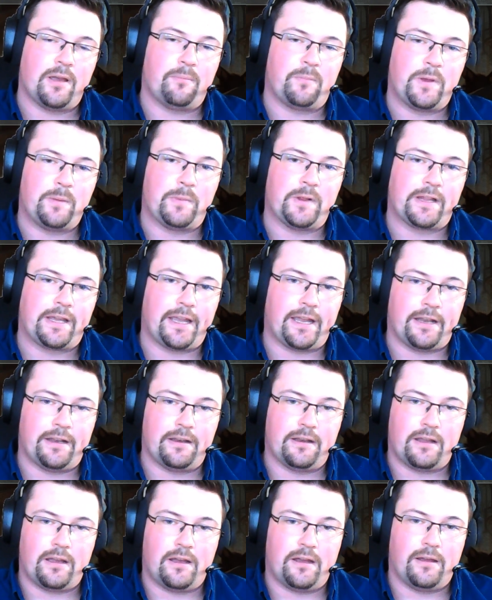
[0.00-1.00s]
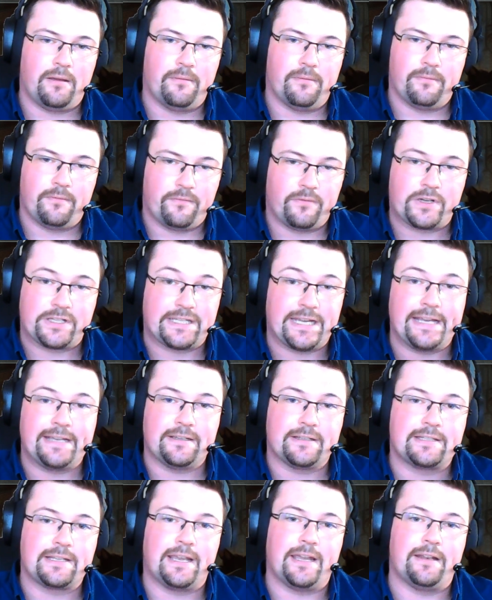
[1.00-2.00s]
people can, where
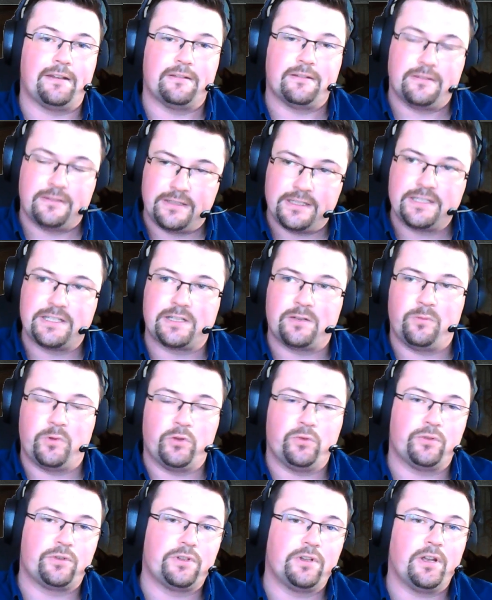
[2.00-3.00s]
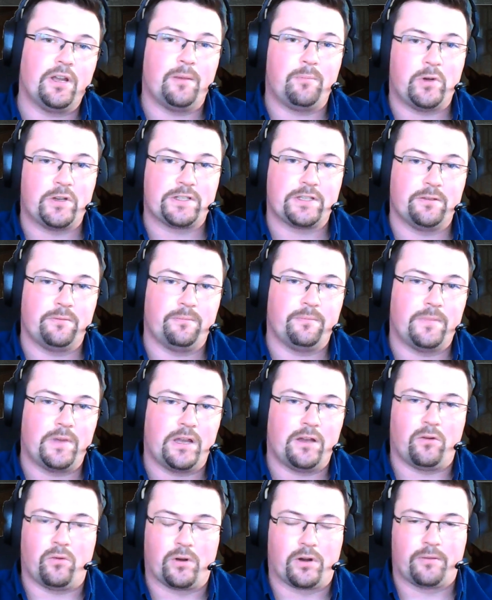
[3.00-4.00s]
stakers can distribute a Possum,
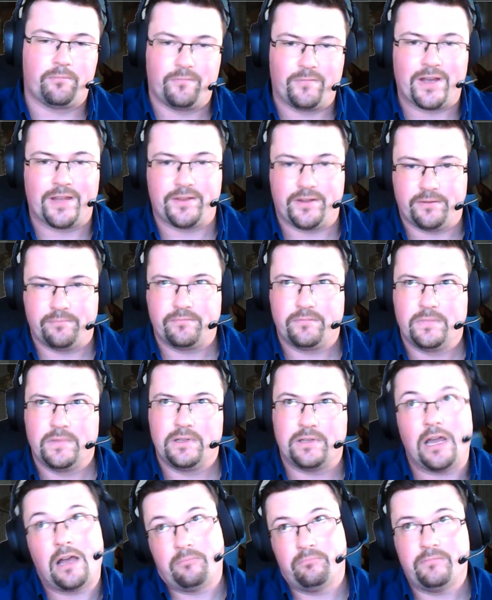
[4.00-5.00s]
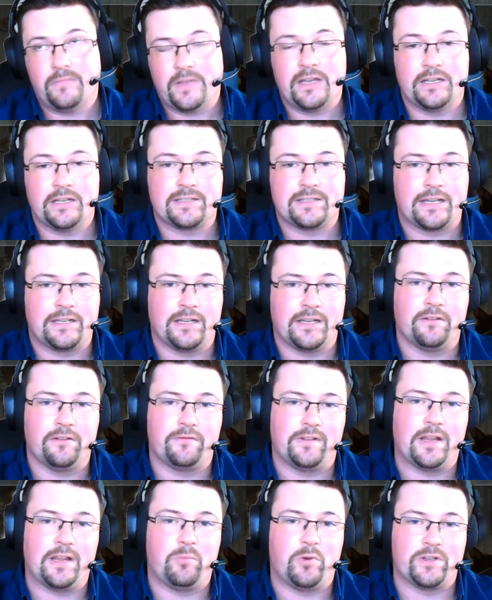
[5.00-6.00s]
or rather, yeah, it is at the end of
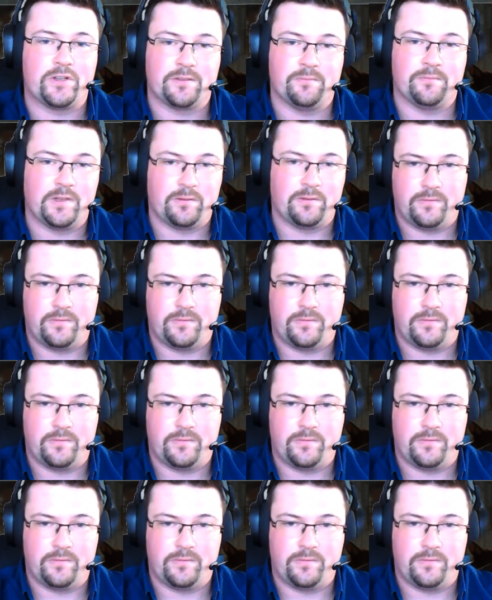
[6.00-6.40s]
the day Possum.